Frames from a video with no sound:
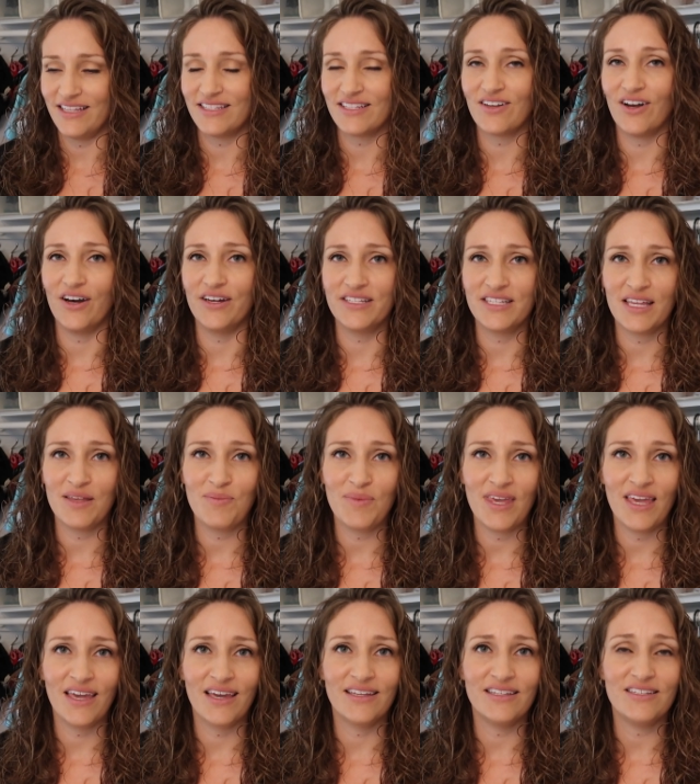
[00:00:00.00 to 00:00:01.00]
it's causing
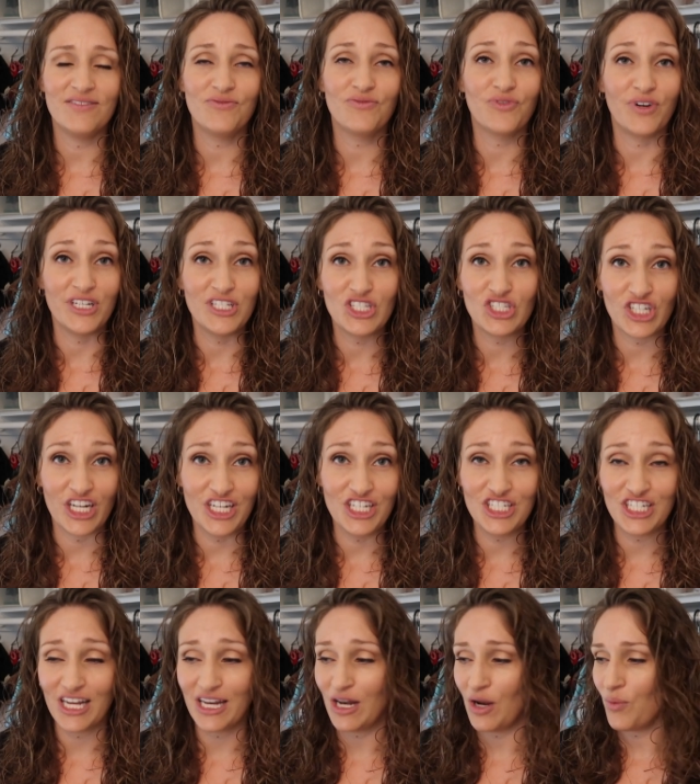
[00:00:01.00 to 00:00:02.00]
me
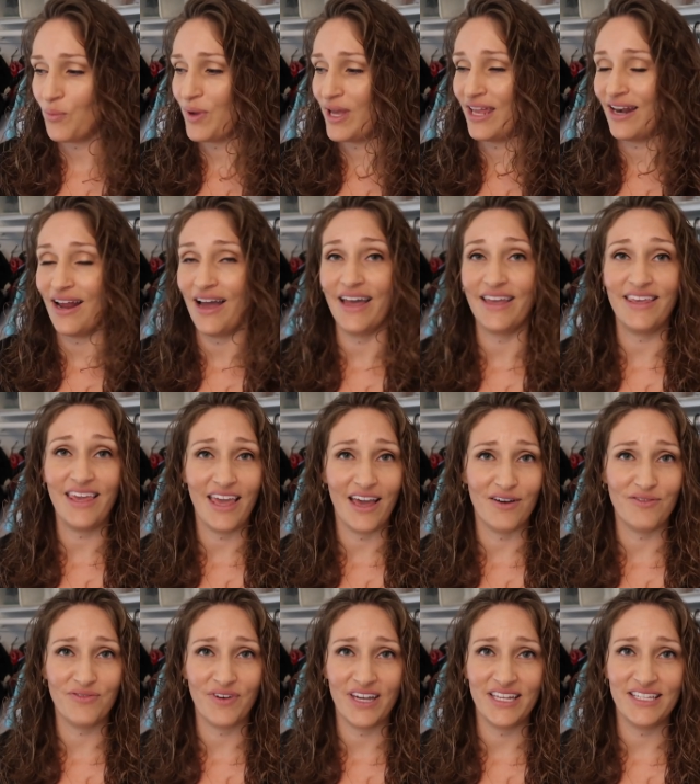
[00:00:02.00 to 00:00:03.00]
frustration when I
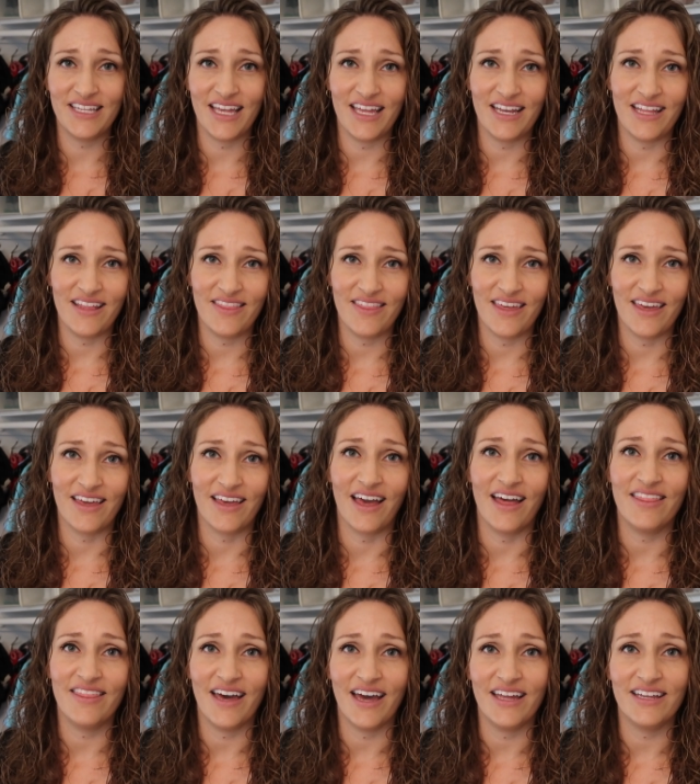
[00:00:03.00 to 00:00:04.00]
can't find anything
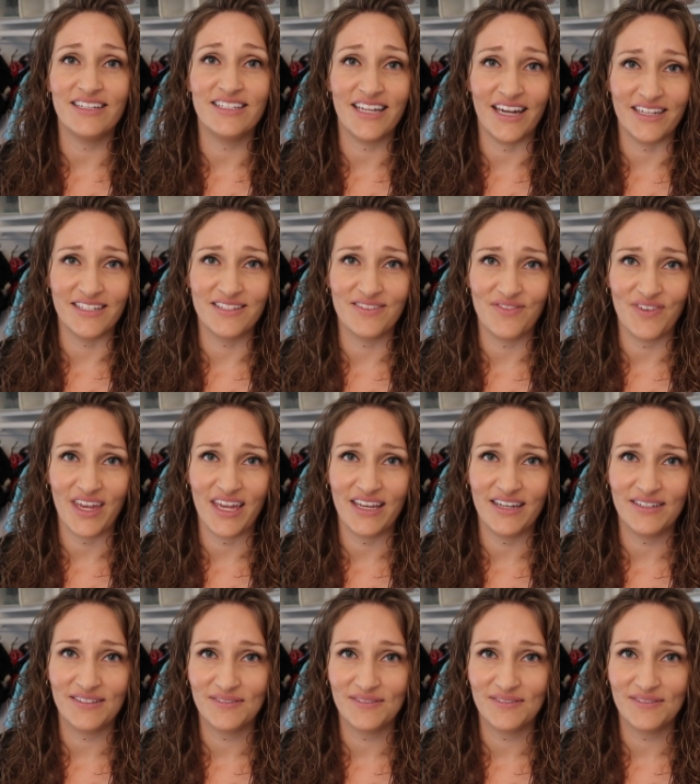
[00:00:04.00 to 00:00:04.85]
that does fit.